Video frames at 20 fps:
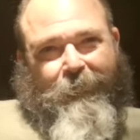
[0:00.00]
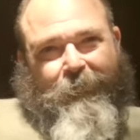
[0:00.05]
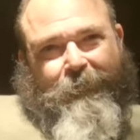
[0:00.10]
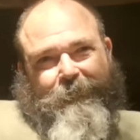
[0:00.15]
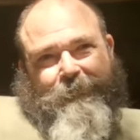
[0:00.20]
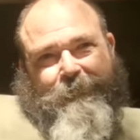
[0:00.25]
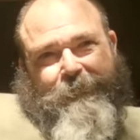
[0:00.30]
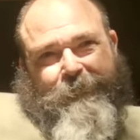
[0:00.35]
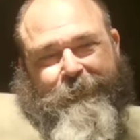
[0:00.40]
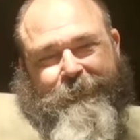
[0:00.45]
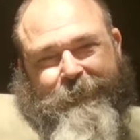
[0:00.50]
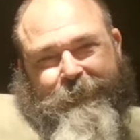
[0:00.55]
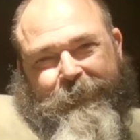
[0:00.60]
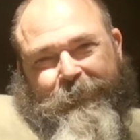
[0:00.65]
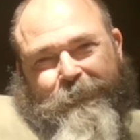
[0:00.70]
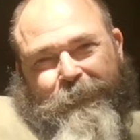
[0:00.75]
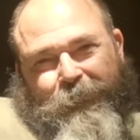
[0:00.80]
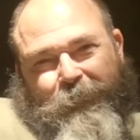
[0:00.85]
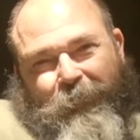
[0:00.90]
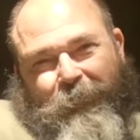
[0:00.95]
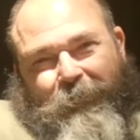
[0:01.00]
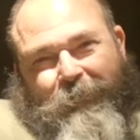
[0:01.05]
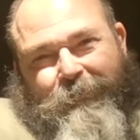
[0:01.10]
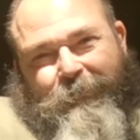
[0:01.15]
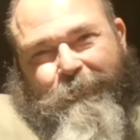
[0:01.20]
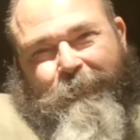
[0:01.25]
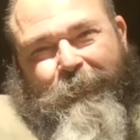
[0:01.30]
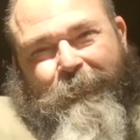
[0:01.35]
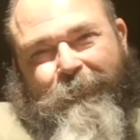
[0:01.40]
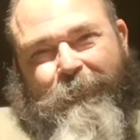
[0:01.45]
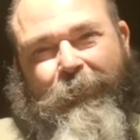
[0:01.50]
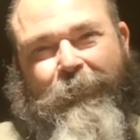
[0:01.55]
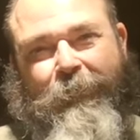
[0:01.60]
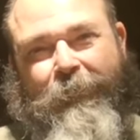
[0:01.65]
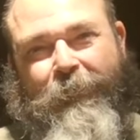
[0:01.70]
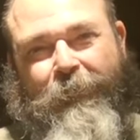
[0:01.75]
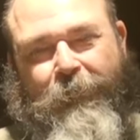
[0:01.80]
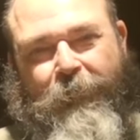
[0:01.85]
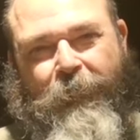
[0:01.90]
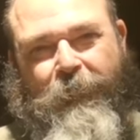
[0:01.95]
I just like to give you guys a bit of
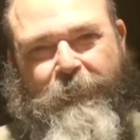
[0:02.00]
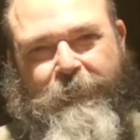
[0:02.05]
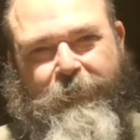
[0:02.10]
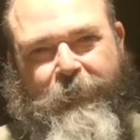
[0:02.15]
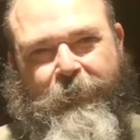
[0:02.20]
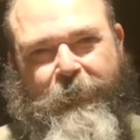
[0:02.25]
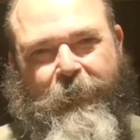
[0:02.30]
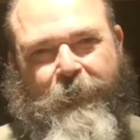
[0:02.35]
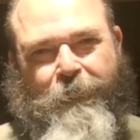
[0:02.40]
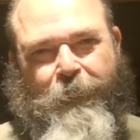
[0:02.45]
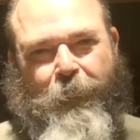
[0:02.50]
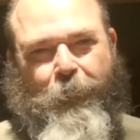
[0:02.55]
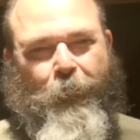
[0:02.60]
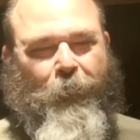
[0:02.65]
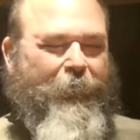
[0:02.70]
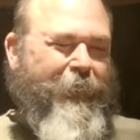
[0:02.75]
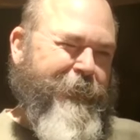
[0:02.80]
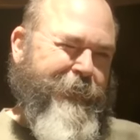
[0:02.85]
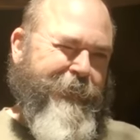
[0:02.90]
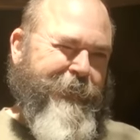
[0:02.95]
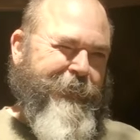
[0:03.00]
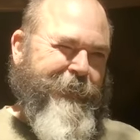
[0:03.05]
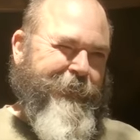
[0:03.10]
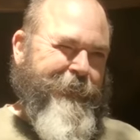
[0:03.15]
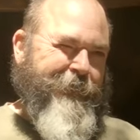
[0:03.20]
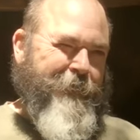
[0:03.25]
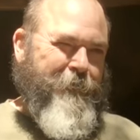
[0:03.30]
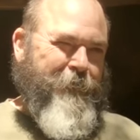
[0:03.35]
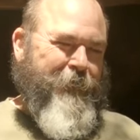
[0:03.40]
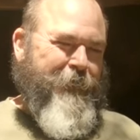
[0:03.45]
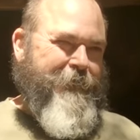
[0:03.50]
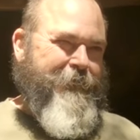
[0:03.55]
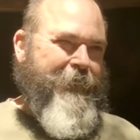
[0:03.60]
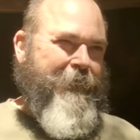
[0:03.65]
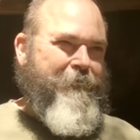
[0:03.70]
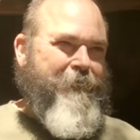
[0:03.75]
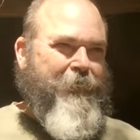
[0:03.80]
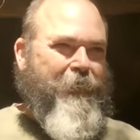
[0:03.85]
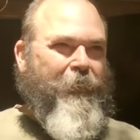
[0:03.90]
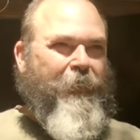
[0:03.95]
regular content every week, because um,
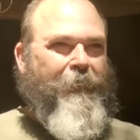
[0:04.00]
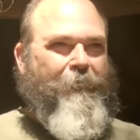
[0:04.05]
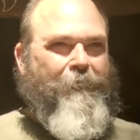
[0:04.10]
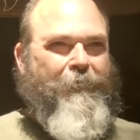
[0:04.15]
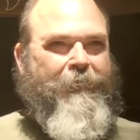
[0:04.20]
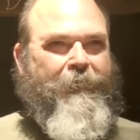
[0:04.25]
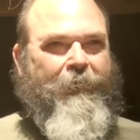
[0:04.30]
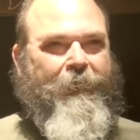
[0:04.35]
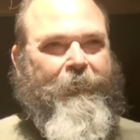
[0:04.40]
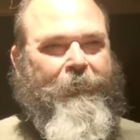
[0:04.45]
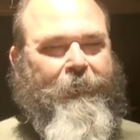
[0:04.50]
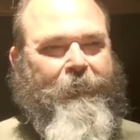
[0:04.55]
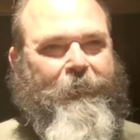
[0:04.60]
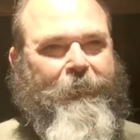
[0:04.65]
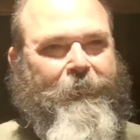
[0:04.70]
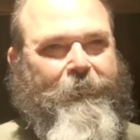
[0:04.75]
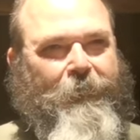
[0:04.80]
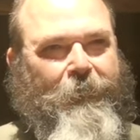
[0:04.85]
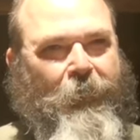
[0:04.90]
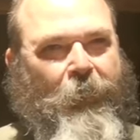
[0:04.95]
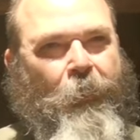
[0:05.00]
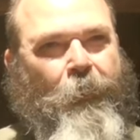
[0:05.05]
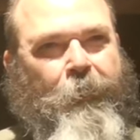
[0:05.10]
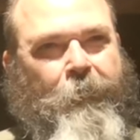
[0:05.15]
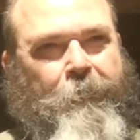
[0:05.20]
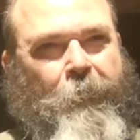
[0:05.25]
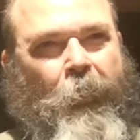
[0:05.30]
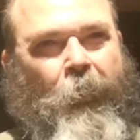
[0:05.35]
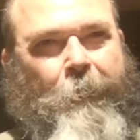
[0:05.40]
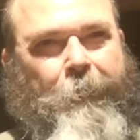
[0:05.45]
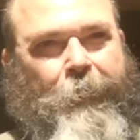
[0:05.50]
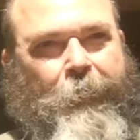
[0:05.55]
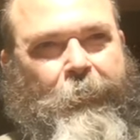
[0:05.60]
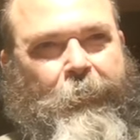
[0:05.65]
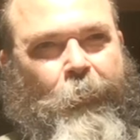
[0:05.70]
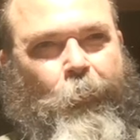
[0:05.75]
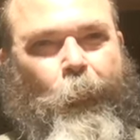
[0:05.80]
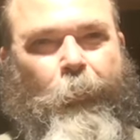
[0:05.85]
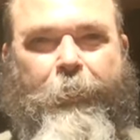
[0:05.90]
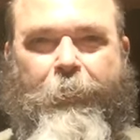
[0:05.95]
sometimes, you know, it might
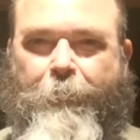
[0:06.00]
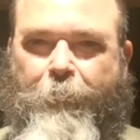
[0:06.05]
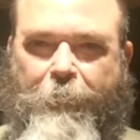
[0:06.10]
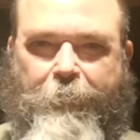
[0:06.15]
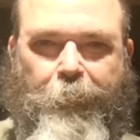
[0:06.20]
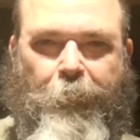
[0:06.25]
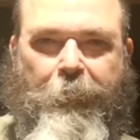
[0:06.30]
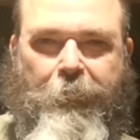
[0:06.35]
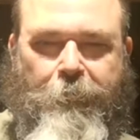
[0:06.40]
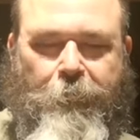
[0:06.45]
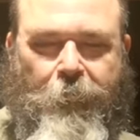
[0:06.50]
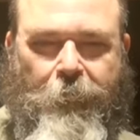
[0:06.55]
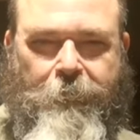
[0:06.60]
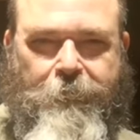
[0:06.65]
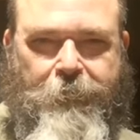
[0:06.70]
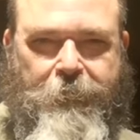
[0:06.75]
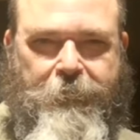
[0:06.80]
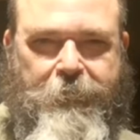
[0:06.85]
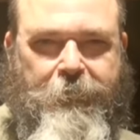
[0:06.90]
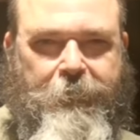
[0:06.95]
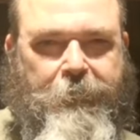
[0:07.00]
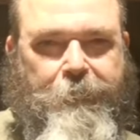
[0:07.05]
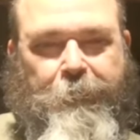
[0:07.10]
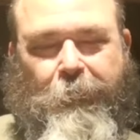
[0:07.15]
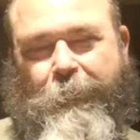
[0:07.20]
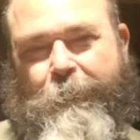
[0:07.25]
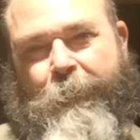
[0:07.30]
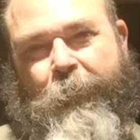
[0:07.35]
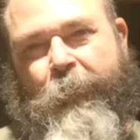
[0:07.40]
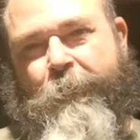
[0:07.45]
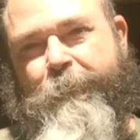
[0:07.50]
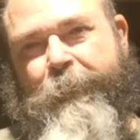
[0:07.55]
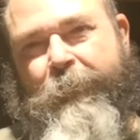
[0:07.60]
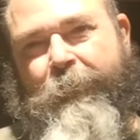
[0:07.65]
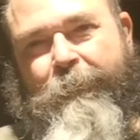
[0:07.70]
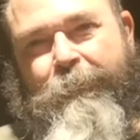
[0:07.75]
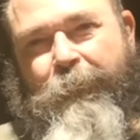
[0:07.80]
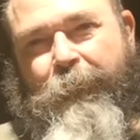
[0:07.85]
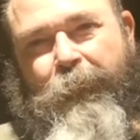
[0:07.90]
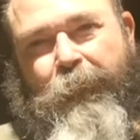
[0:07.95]
be a week between my visits, but it might
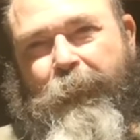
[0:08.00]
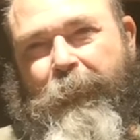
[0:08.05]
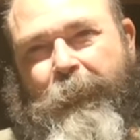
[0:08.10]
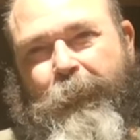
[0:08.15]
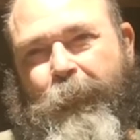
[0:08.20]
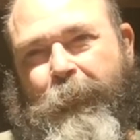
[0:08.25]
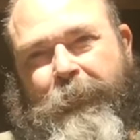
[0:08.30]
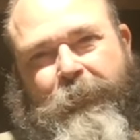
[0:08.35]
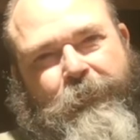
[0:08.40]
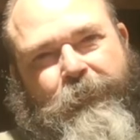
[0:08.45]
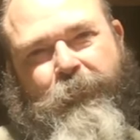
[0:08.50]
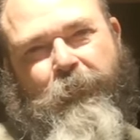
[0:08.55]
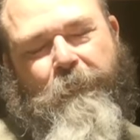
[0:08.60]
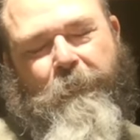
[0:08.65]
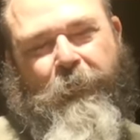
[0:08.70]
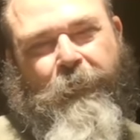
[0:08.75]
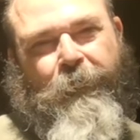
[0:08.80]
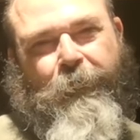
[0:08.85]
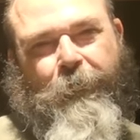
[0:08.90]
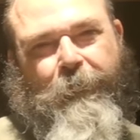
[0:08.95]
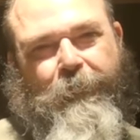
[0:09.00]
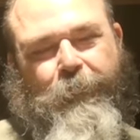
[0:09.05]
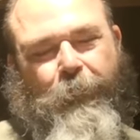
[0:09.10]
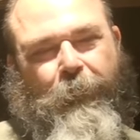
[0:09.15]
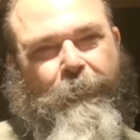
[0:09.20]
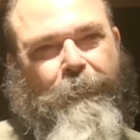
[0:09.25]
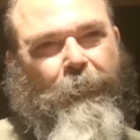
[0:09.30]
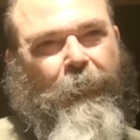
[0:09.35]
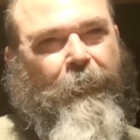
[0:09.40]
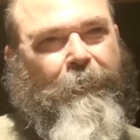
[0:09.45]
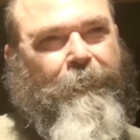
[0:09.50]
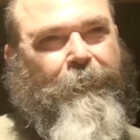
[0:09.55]
be three weeks or a month between my